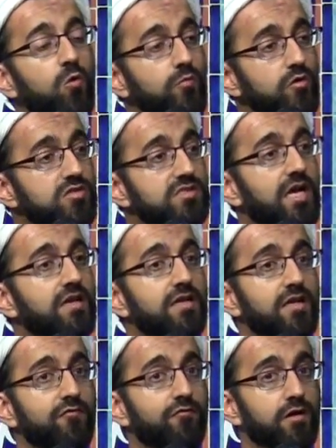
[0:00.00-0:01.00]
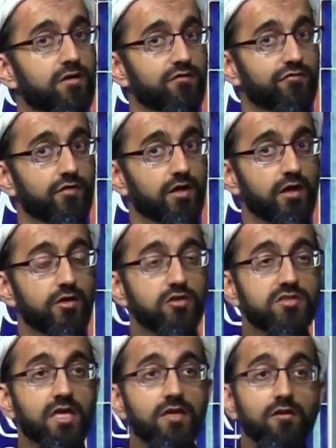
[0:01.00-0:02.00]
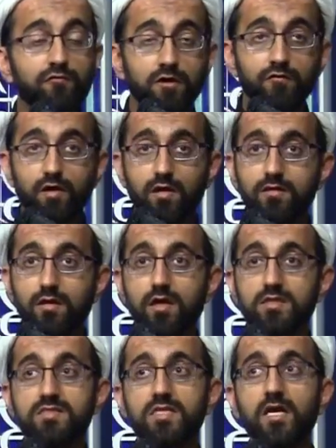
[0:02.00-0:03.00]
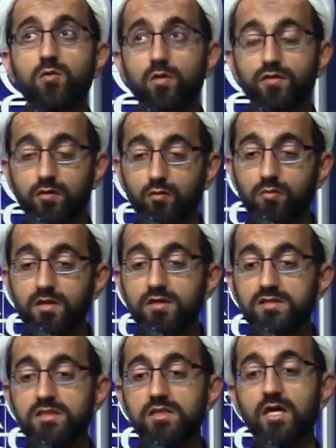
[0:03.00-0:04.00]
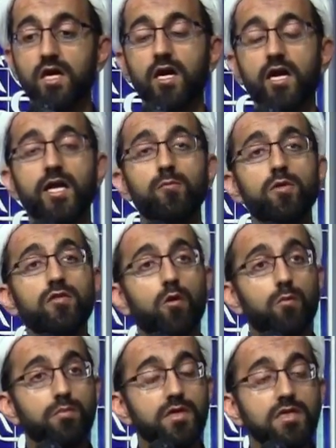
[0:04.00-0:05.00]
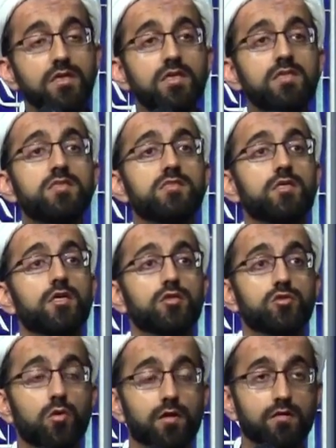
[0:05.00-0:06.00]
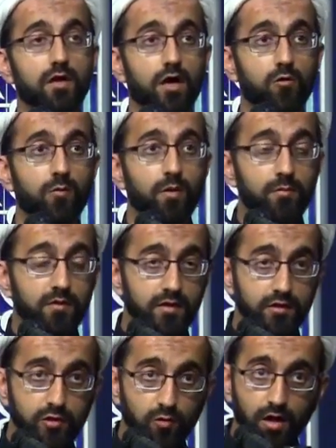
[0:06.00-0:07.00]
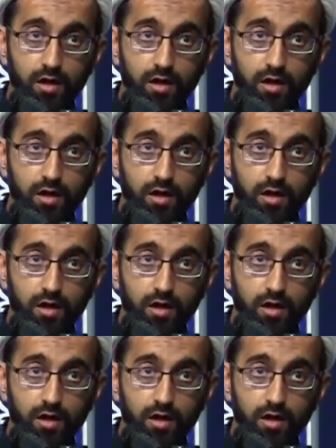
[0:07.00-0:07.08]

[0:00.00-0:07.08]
whom you're standing in front of. You're standing in front of Allah. Stand with humility and with obedience to Allah. Remember that you